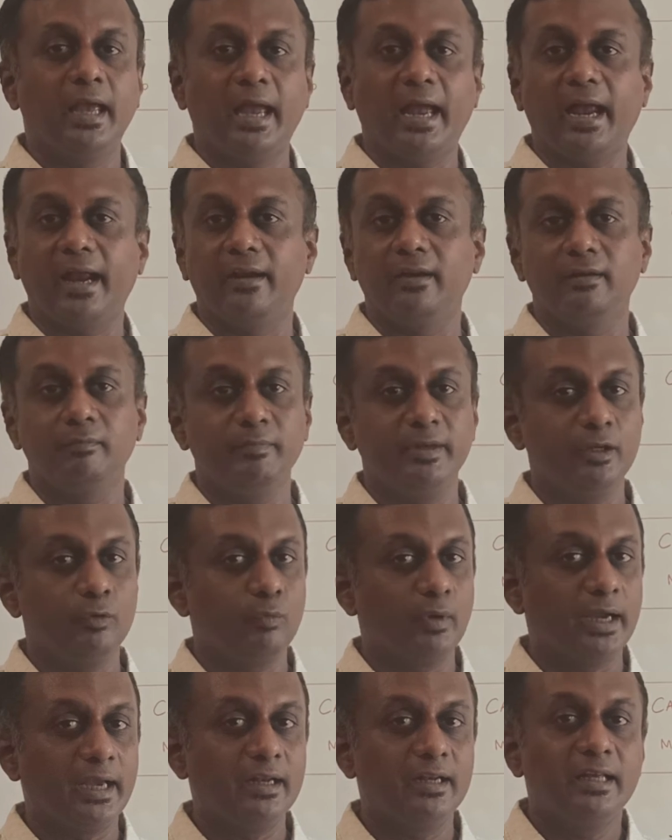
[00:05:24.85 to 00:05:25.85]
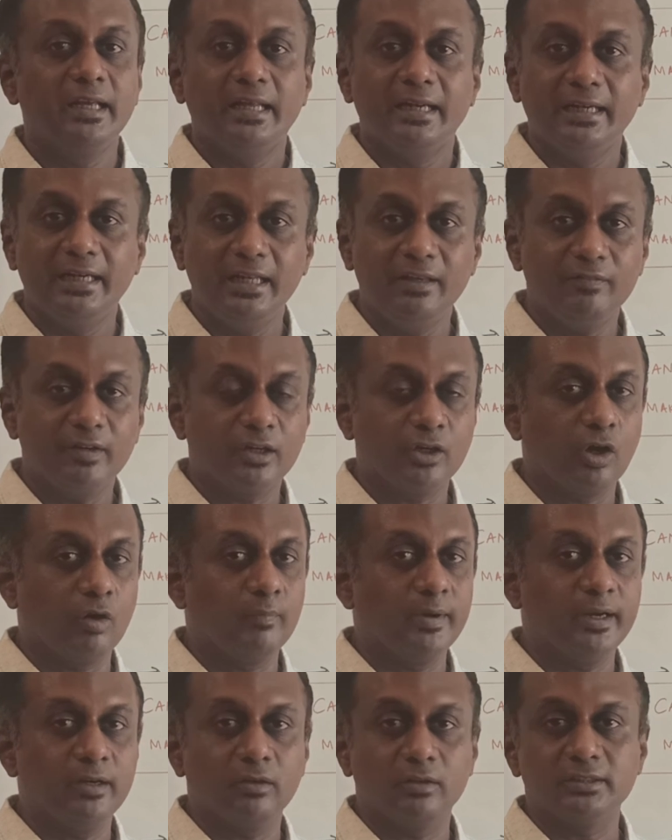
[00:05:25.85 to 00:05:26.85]
And meanwhile, leave a
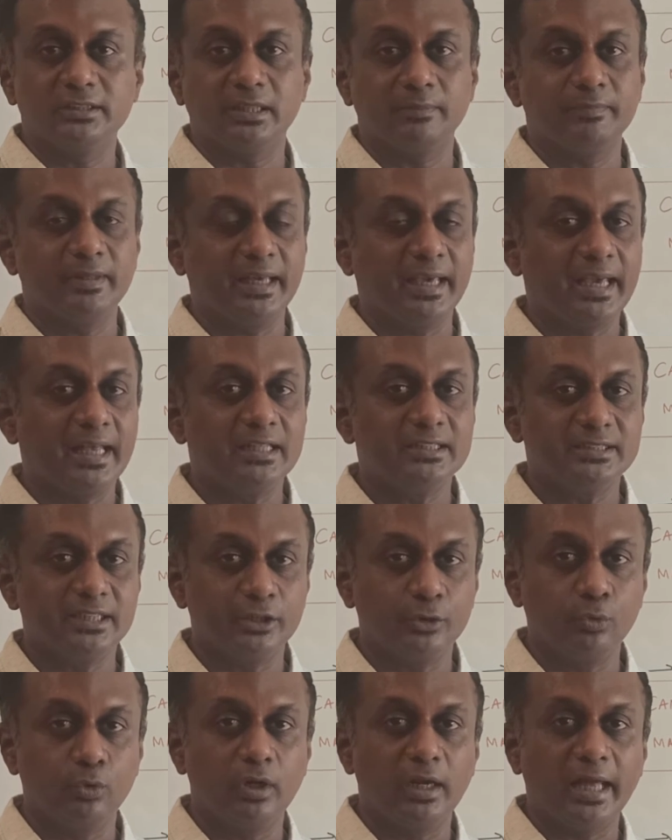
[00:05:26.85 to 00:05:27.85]
comment on something else that you